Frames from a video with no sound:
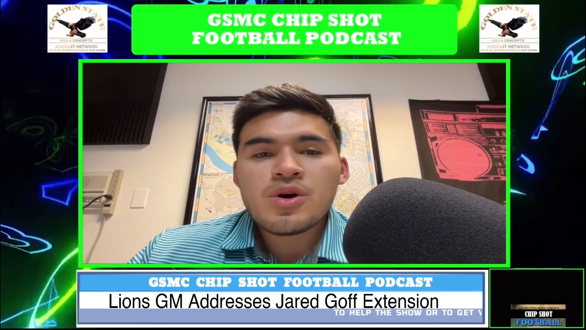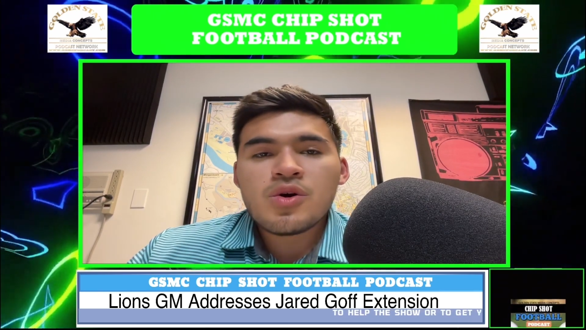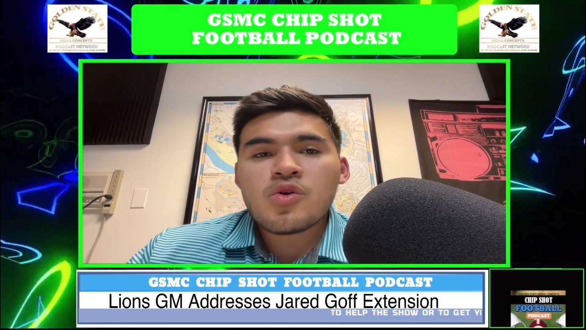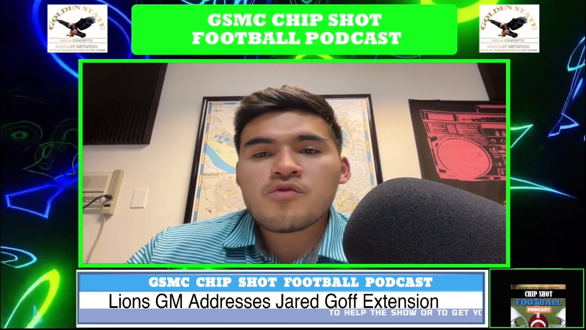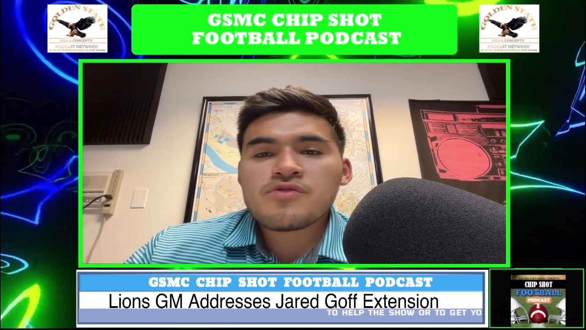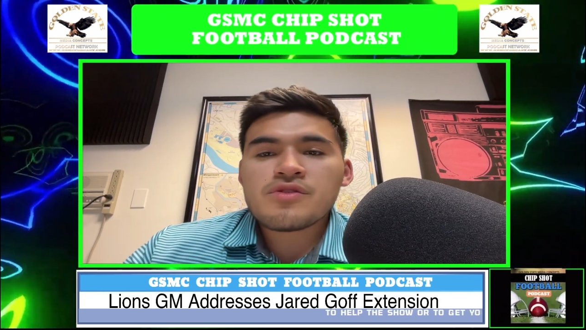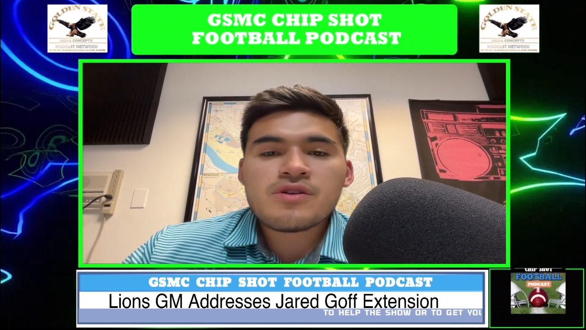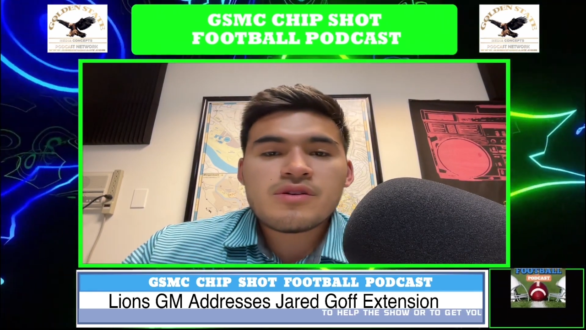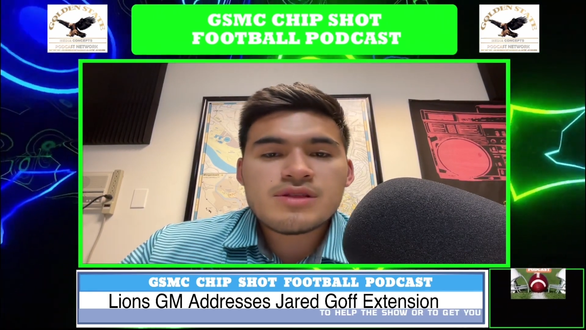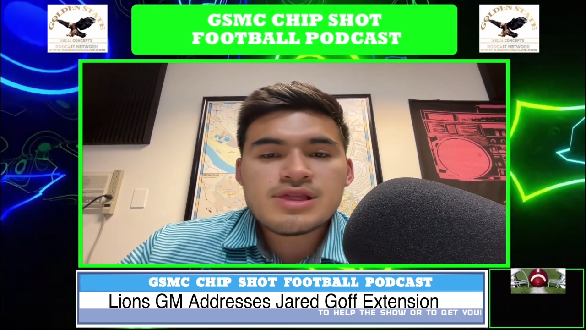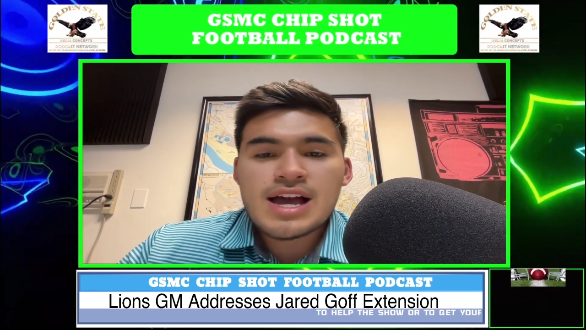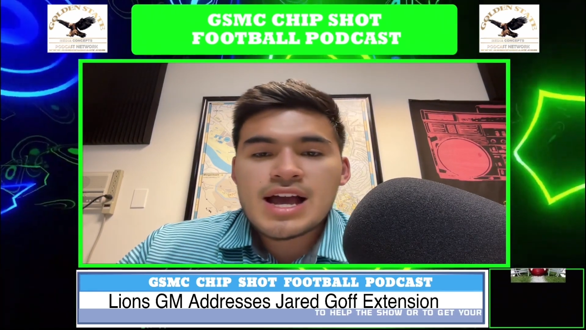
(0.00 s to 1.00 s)
over the
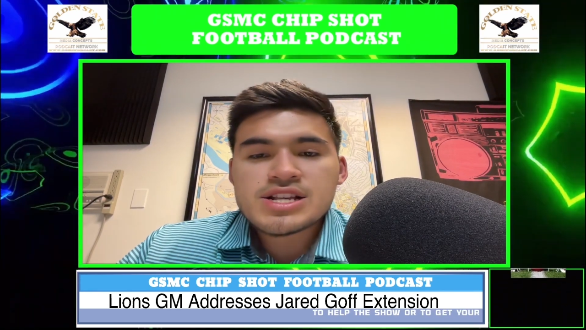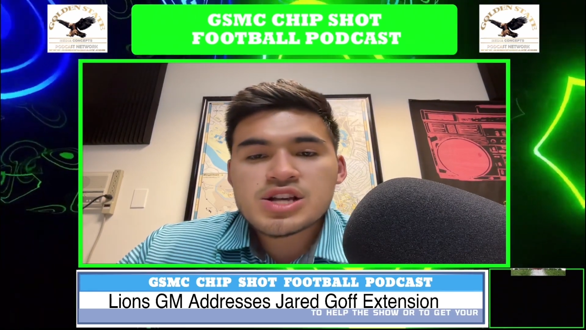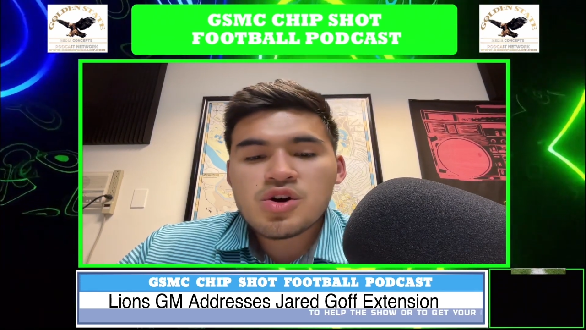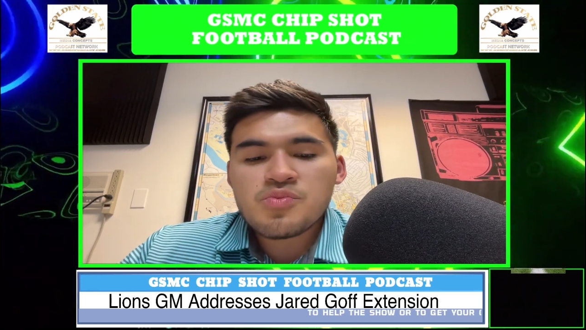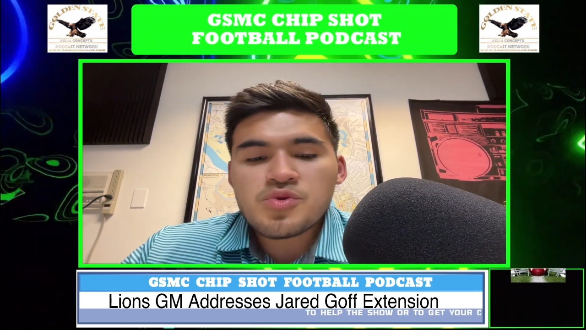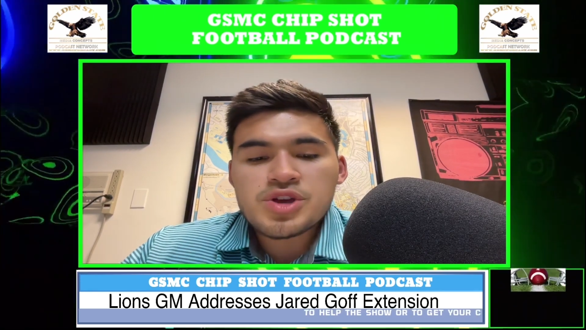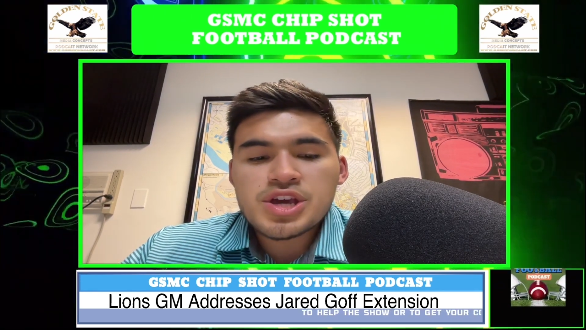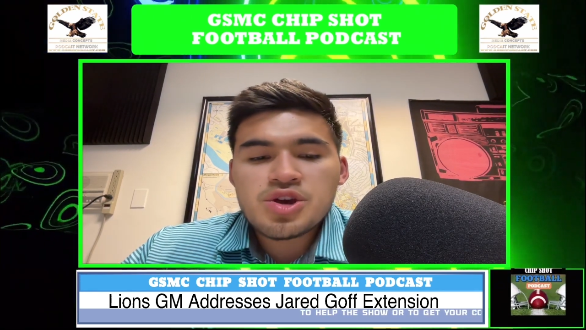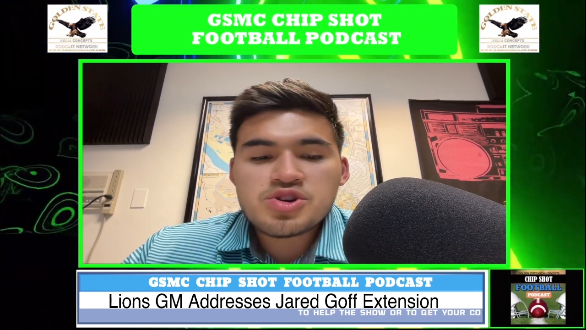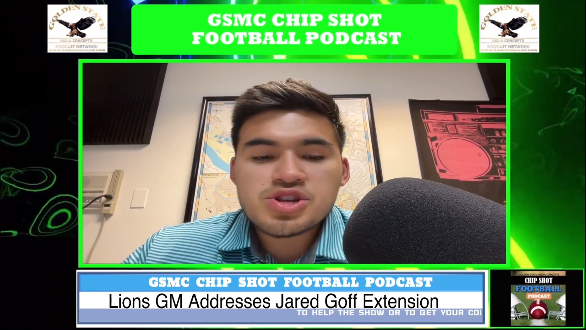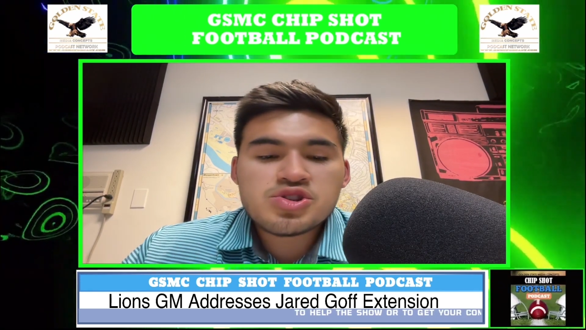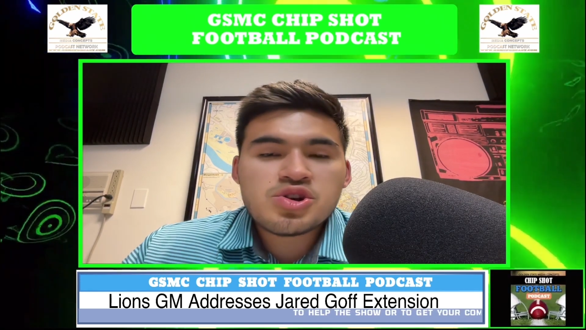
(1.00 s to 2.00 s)
last couple of
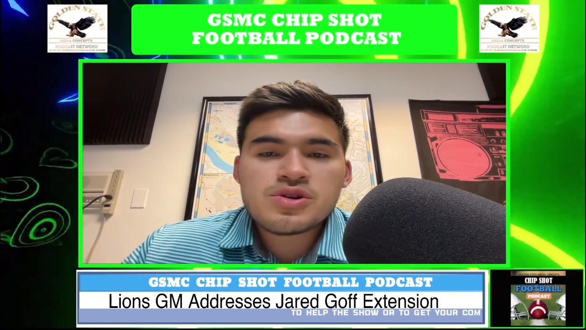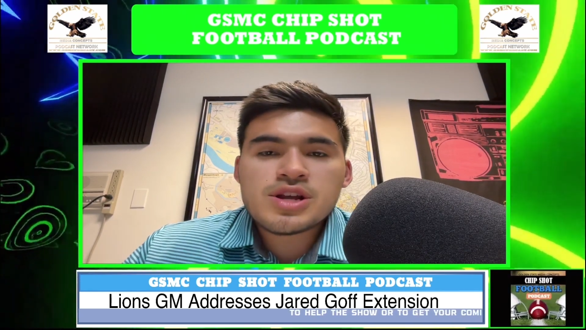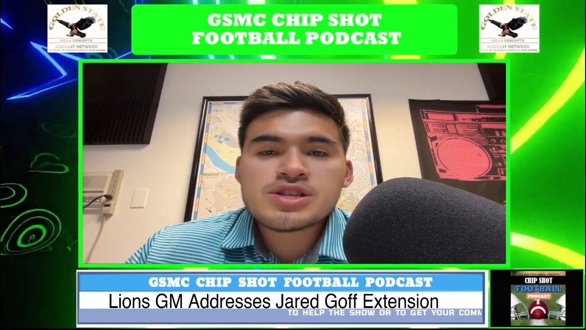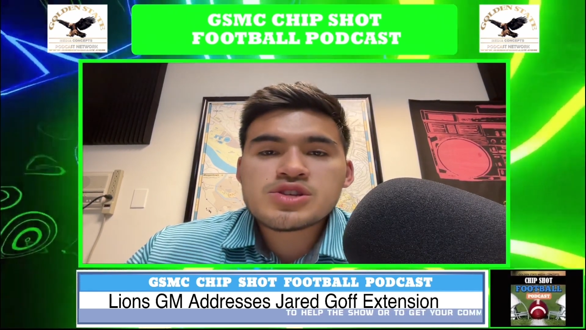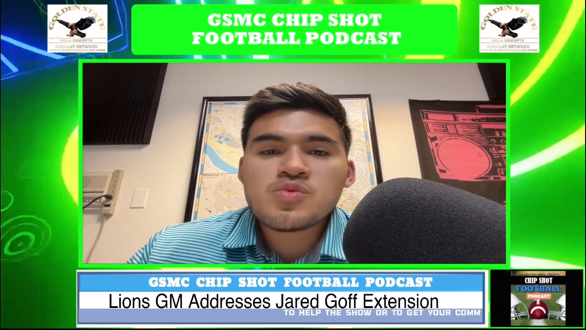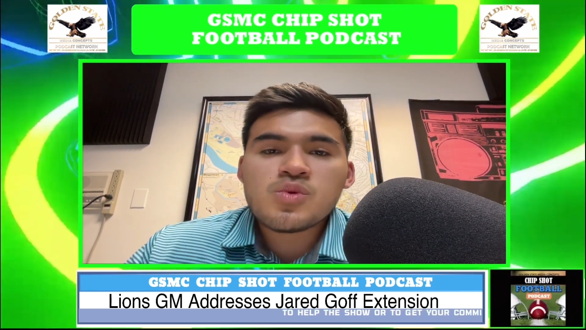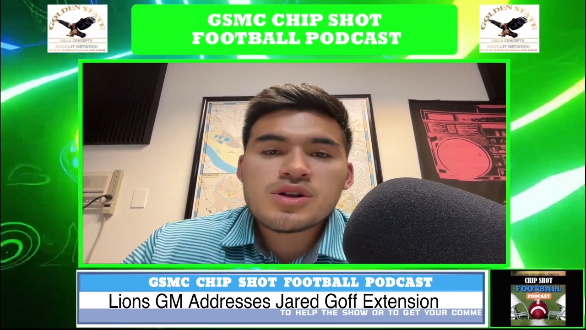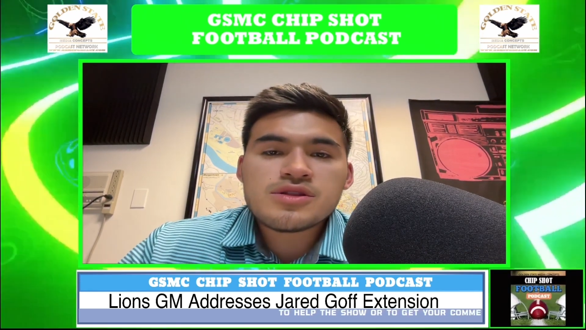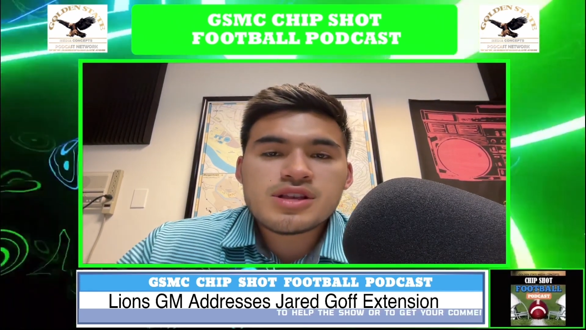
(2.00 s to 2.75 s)
years and turn into one of the